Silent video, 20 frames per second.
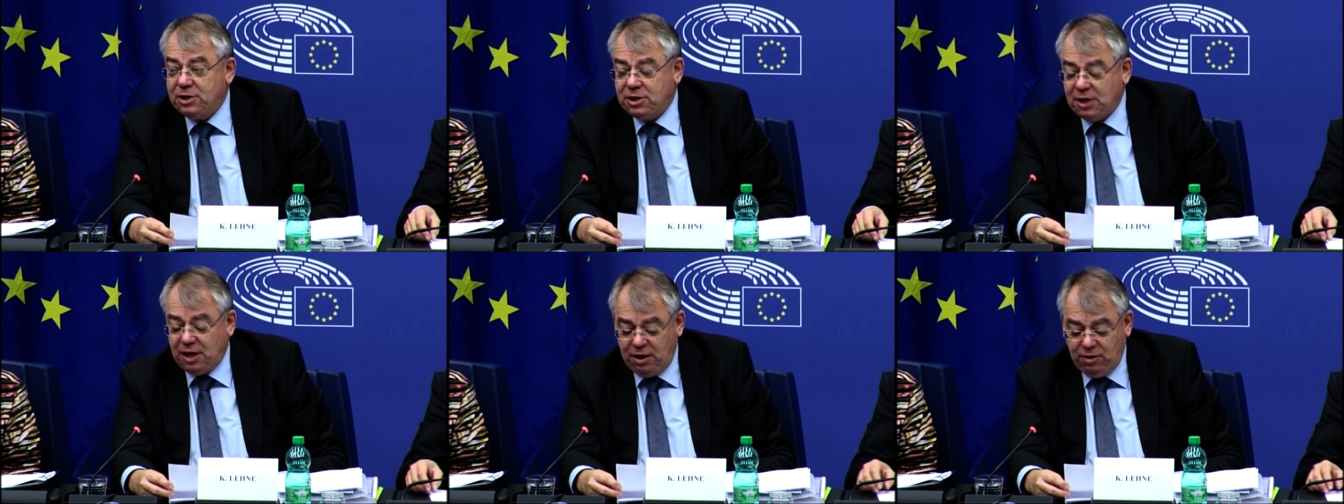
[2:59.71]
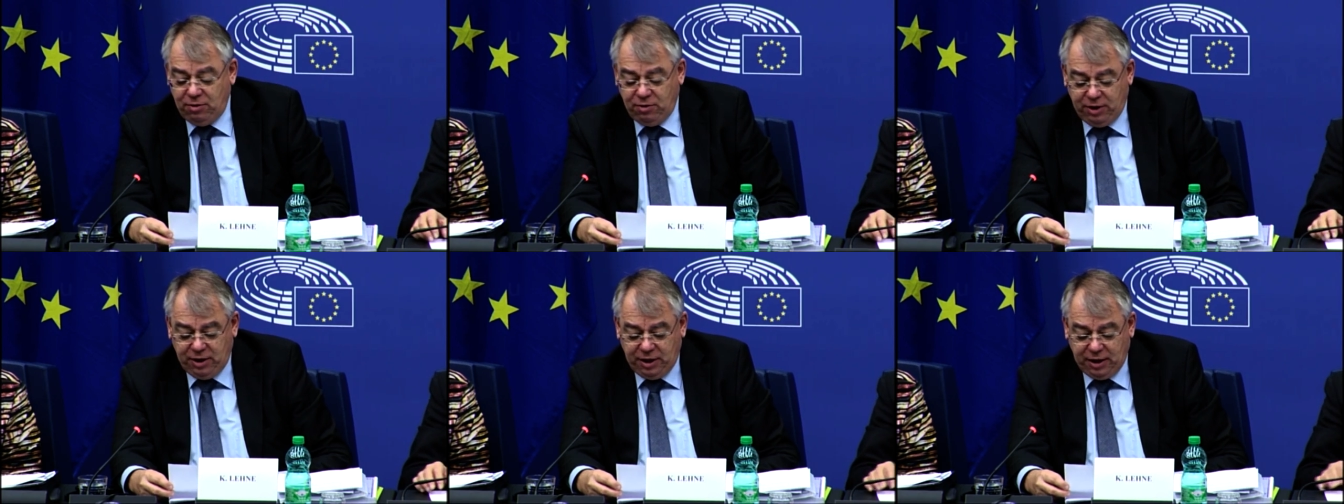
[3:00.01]

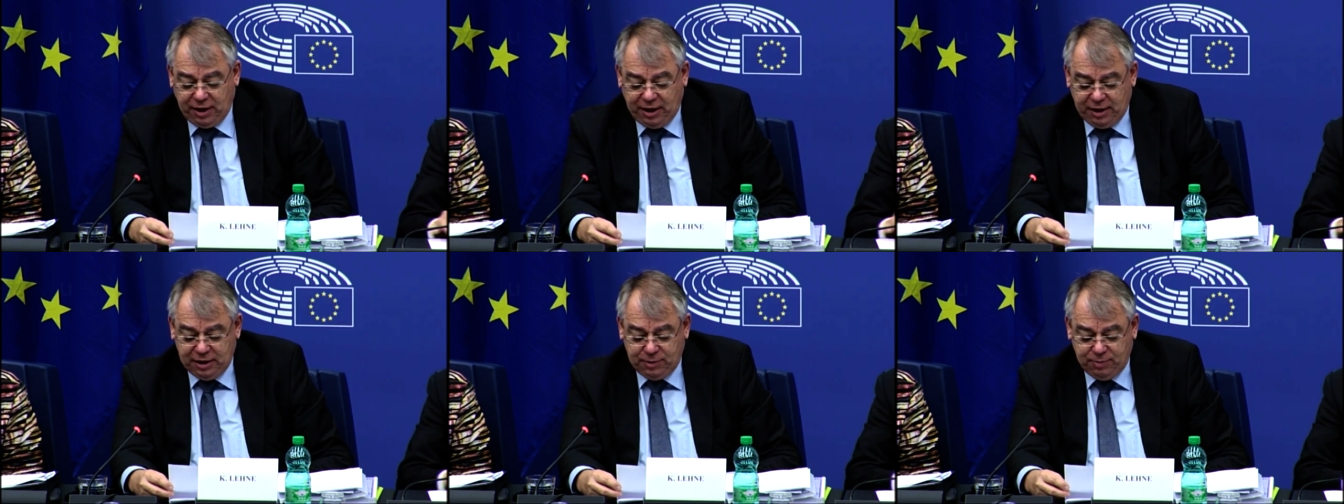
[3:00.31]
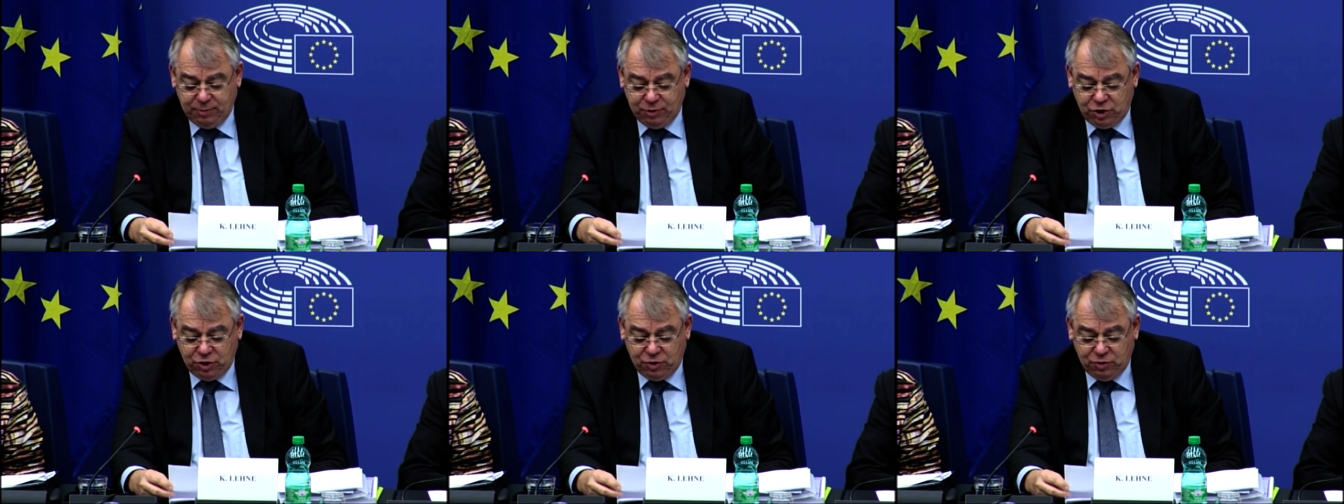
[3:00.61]
should they meet
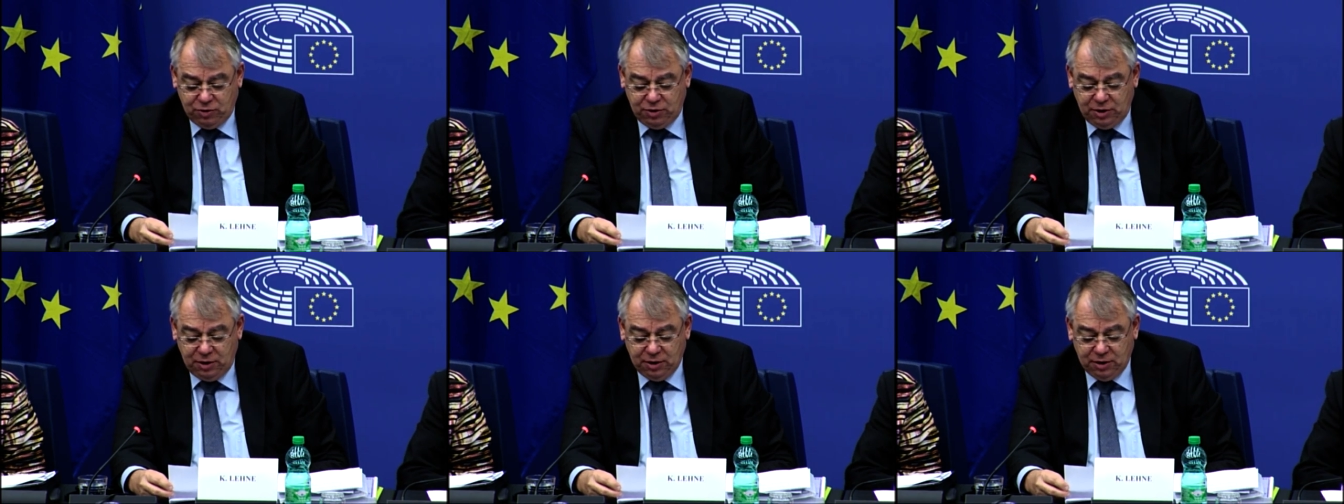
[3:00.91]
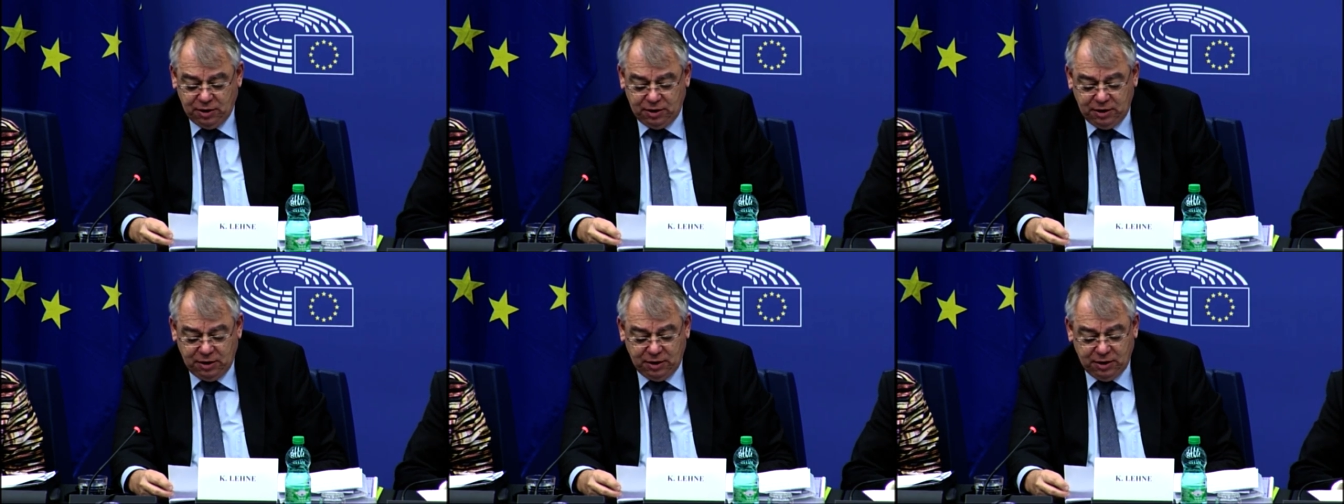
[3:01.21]
certain
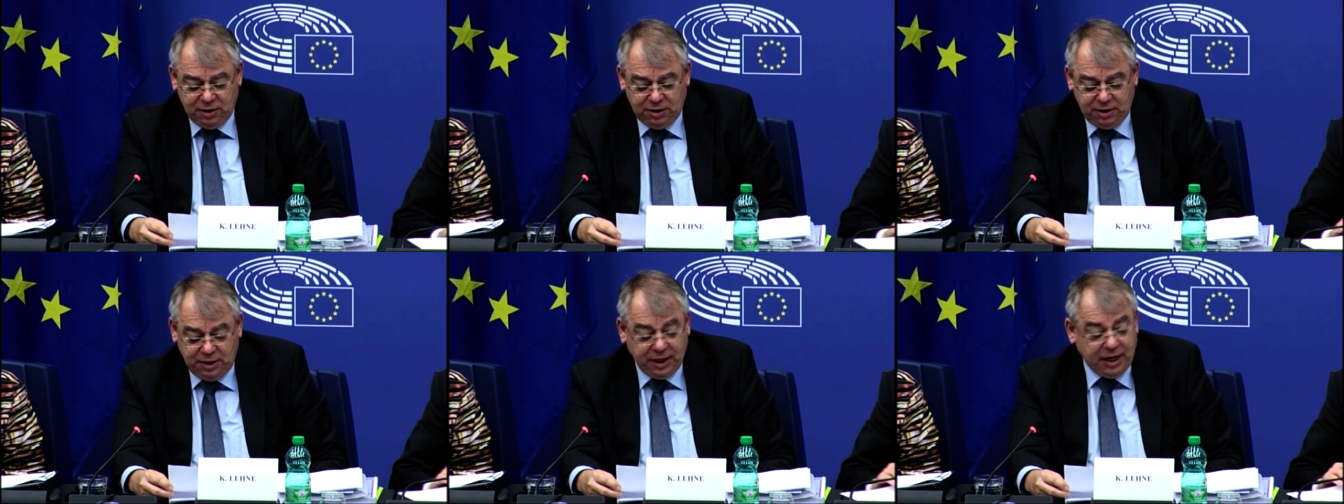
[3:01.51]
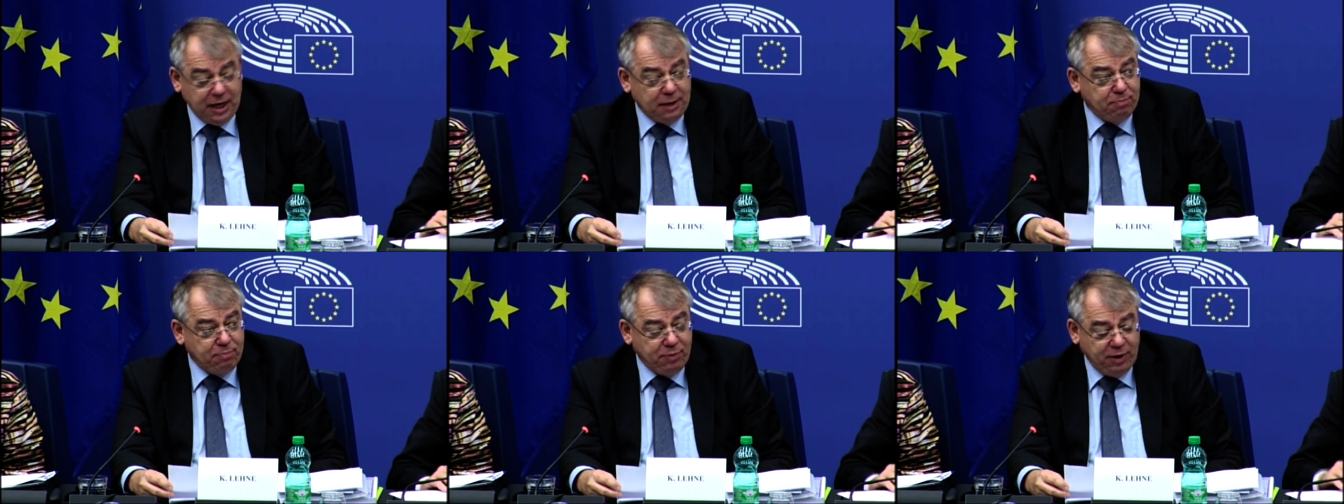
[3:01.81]
conditions.
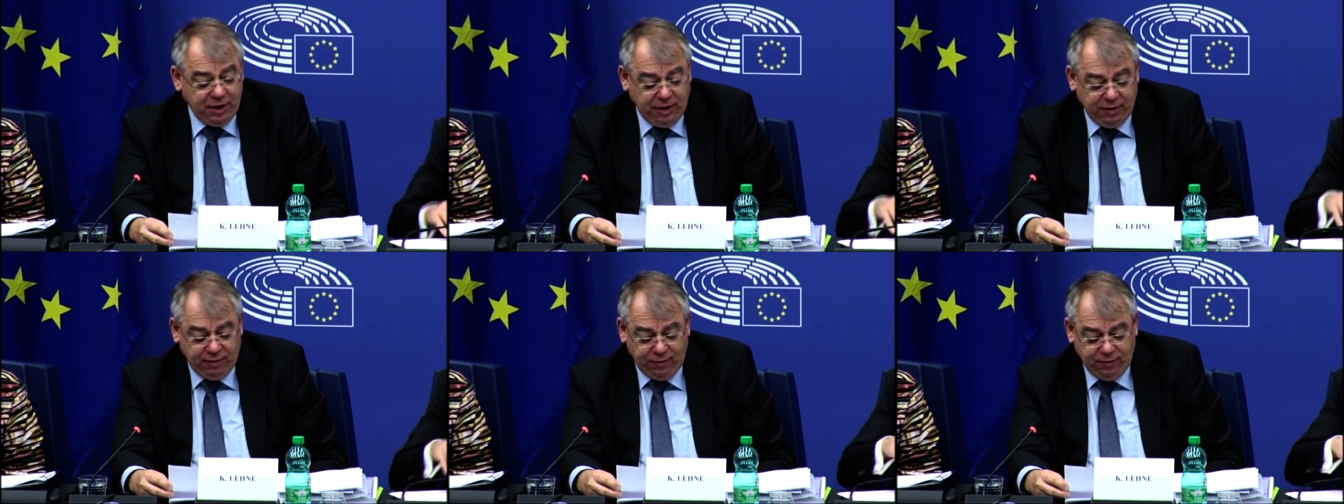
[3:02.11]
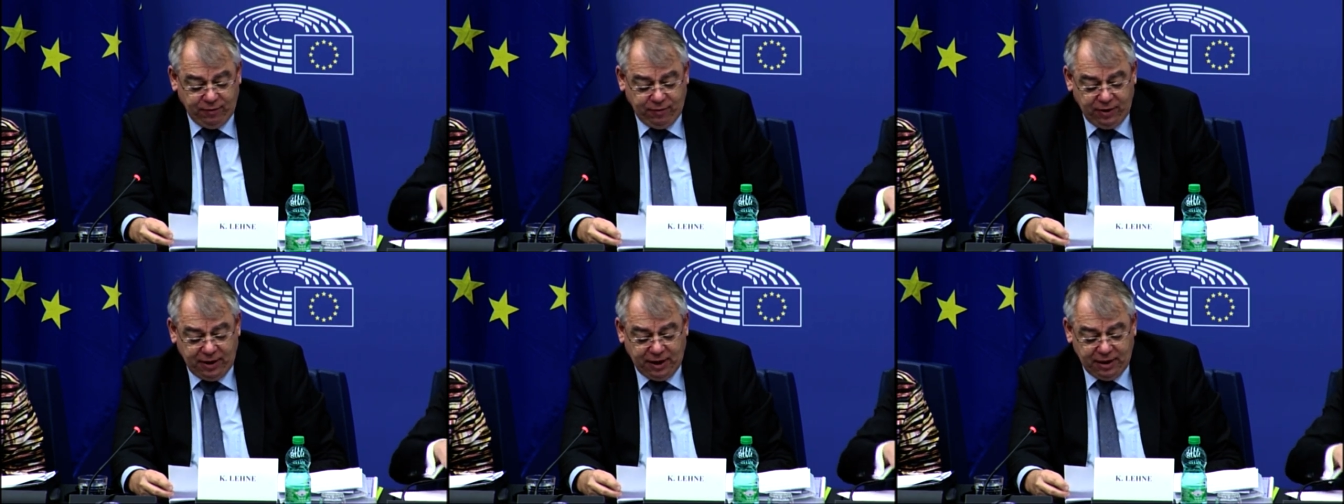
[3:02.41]
For example,
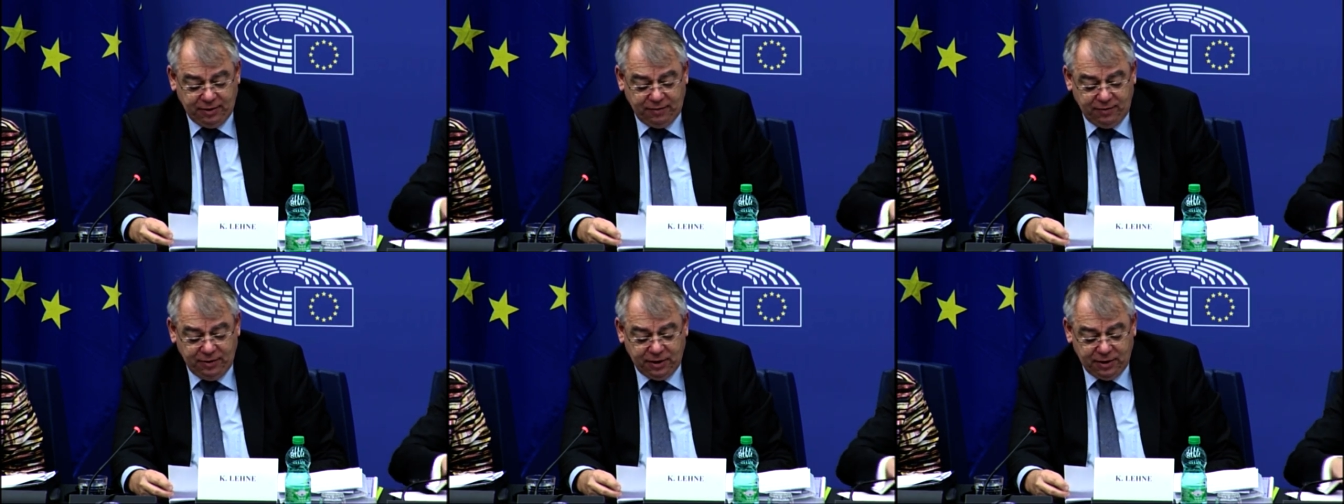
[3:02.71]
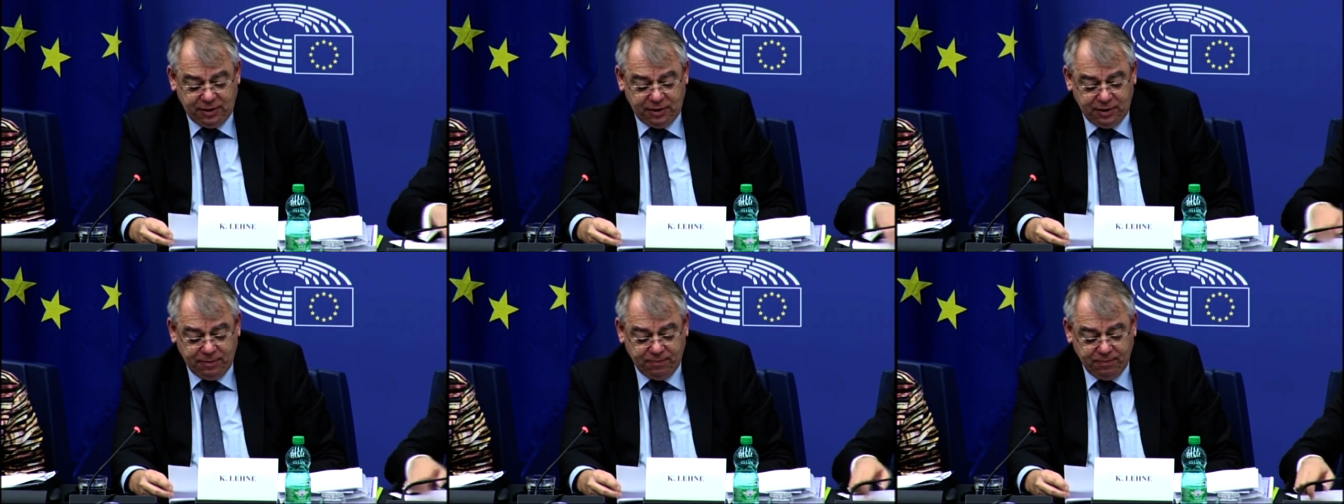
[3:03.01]

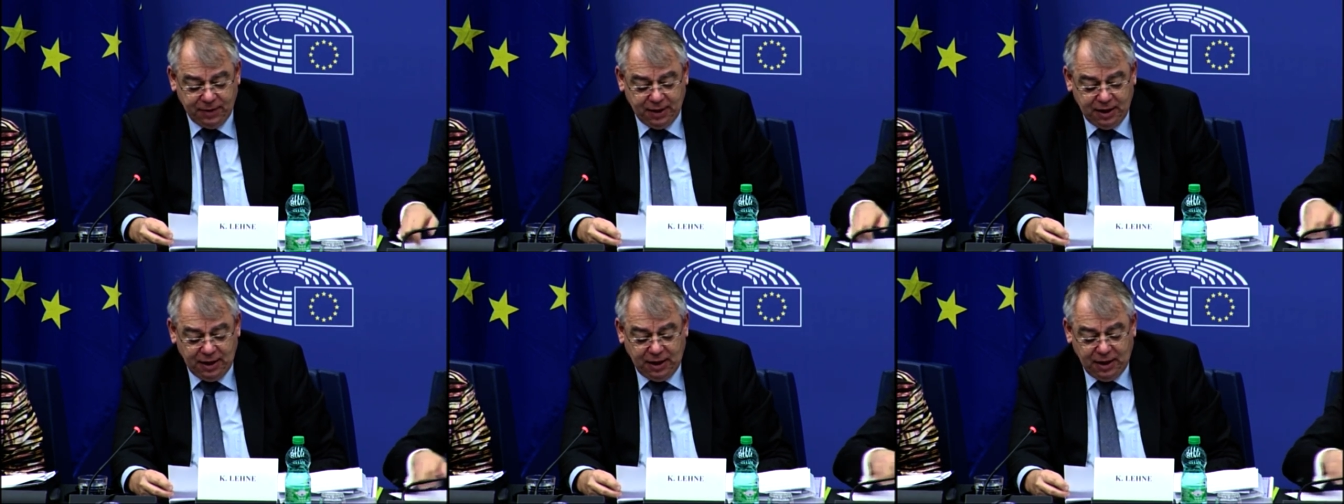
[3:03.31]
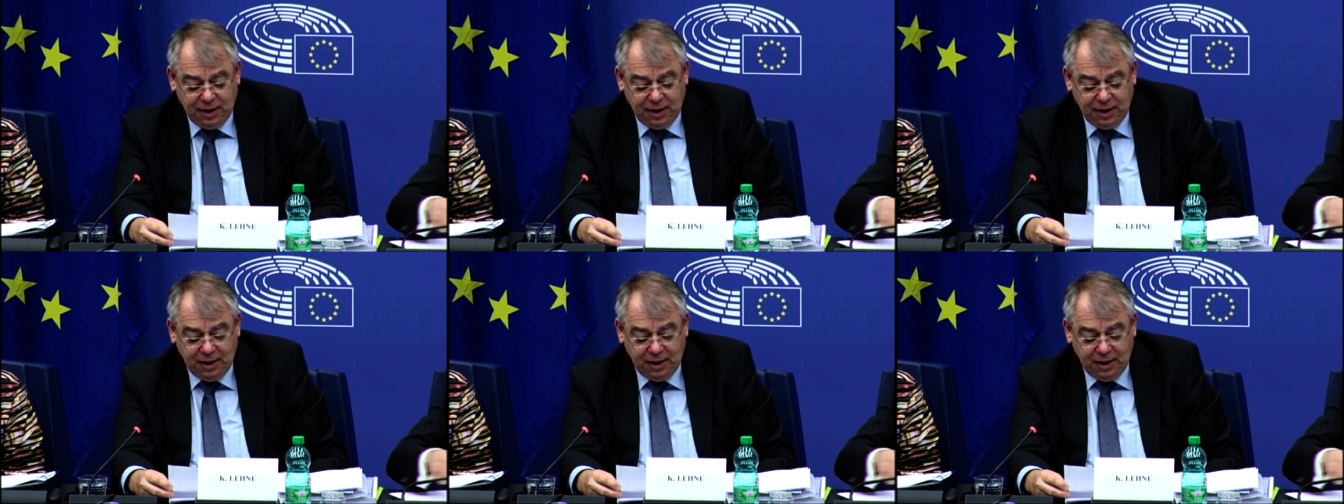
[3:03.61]
Uh,